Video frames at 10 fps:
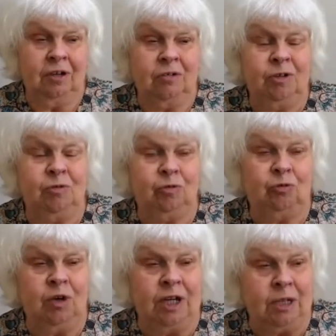only
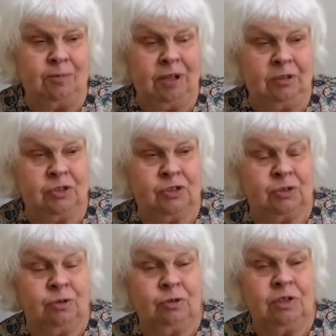really be
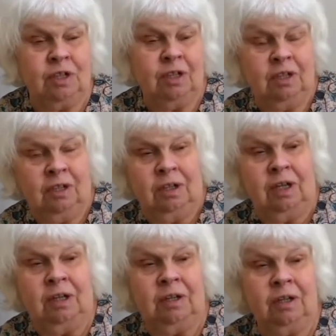understood
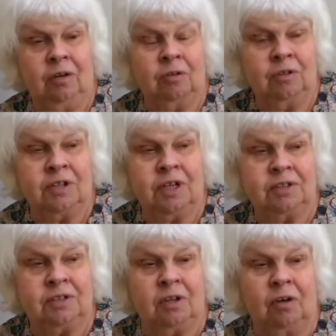in the
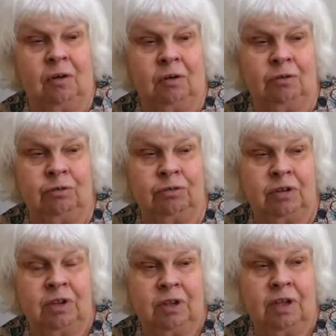context of
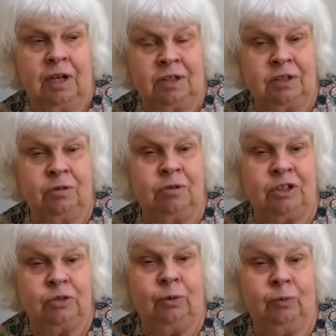Edo
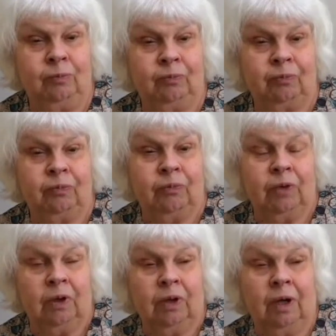ritual
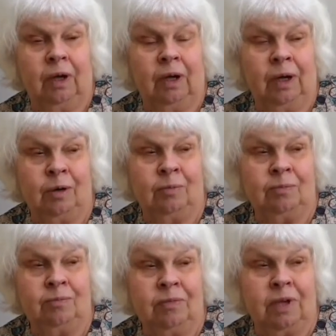
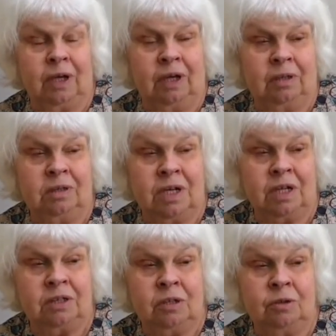and
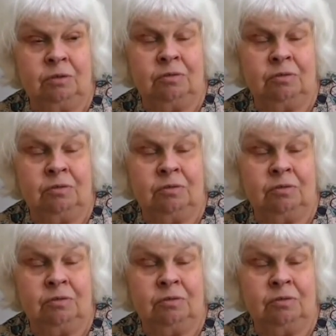Edo